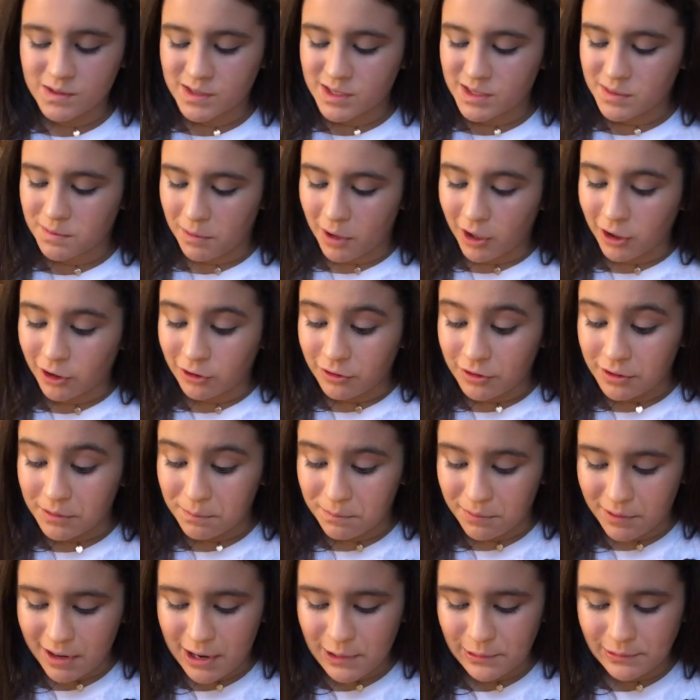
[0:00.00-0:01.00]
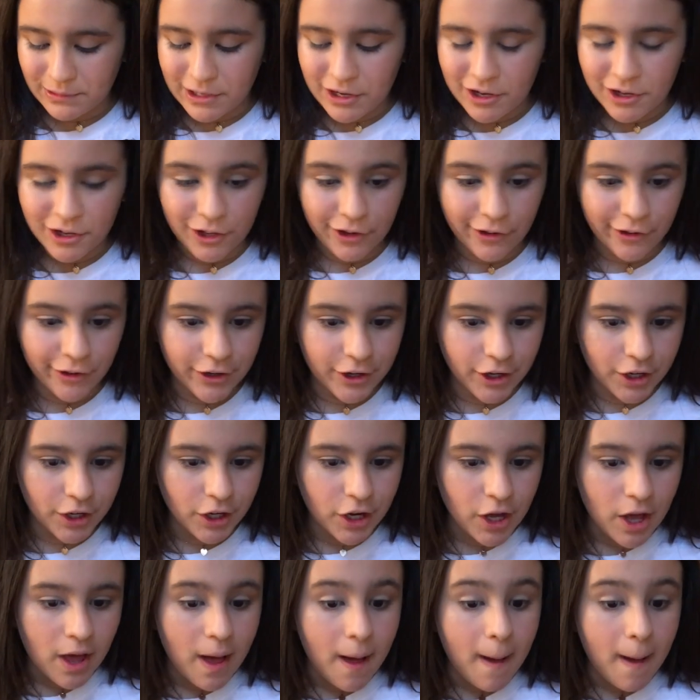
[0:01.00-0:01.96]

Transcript: sparkly brown color,